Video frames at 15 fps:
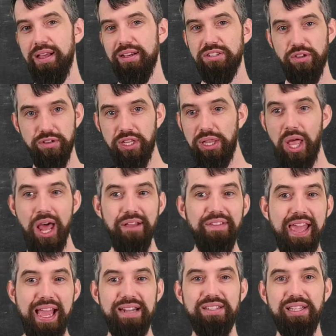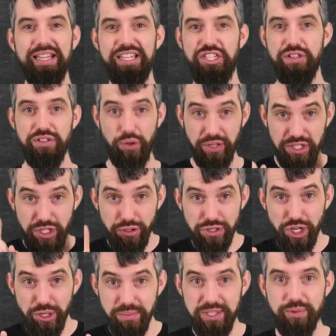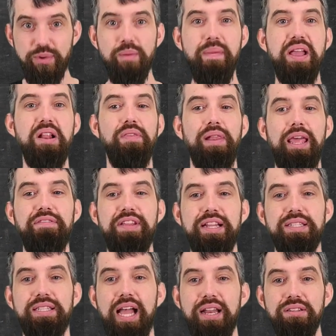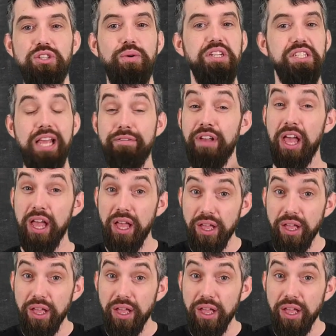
So there's a lot of cancellations, only two terms that remain on the left-hand side, and so I just have